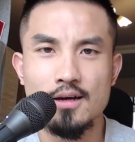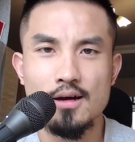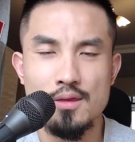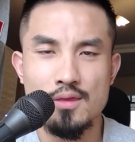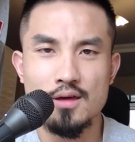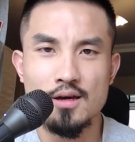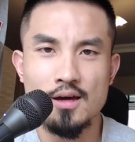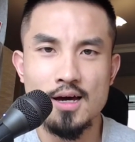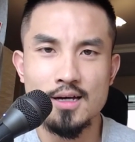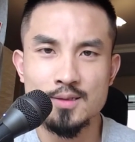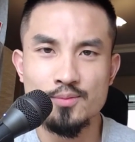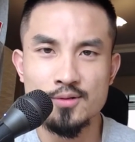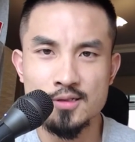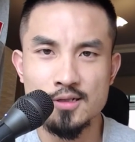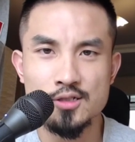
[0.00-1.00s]
think has
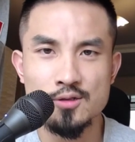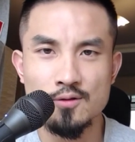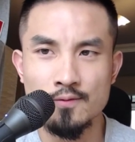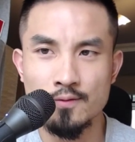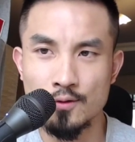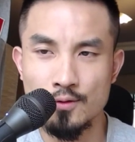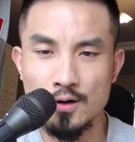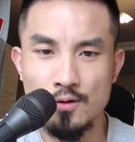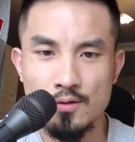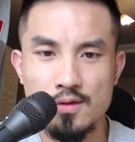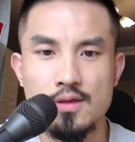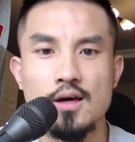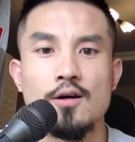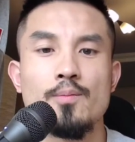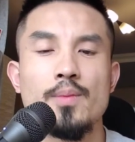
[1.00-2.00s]
potential for growth,
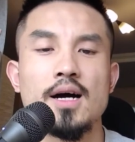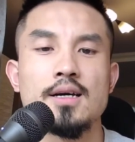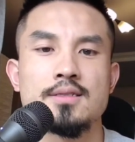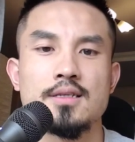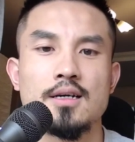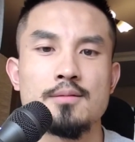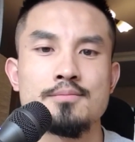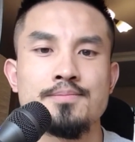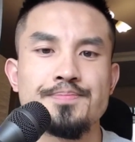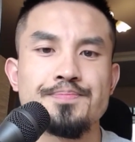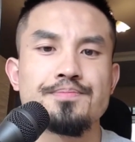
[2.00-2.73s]
then I'll buy some.